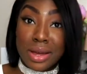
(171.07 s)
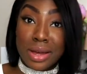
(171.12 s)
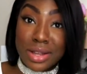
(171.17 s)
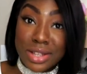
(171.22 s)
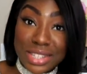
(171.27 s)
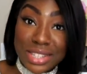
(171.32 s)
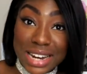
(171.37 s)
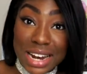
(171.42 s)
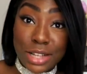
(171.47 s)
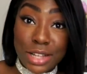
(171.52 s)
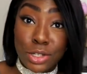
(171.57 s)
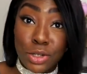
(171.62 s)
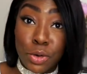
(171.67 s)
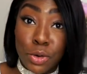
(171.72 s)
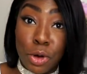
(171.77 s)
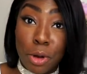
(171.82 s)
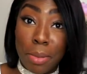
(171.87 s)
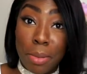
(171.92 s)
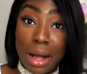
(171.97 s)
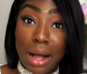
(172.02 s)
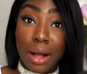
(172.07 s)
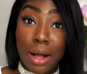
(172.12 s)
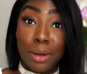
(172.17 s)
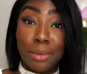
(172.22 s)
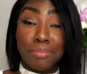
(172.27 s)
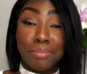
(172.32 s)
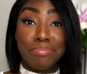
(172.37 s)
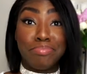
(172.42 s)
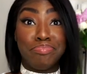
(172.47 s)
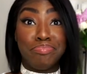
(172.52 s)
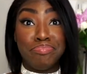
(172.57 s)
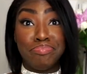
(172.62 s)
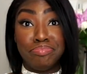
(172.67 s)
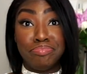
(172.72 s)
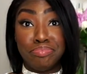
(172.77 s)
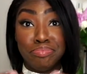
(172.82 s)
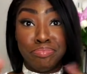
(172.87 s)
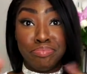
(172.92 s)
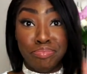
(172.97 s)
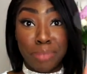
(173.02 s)
So let's talk about
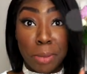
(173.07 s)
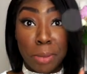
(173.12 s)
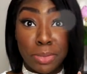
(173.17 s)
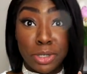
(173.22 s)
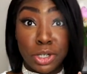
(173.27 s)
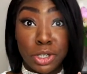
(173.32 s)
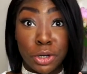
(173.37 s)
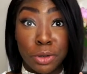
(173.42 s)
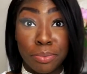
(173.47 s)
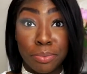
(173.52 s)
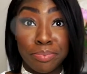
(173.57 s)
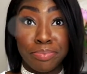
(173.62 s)
number two.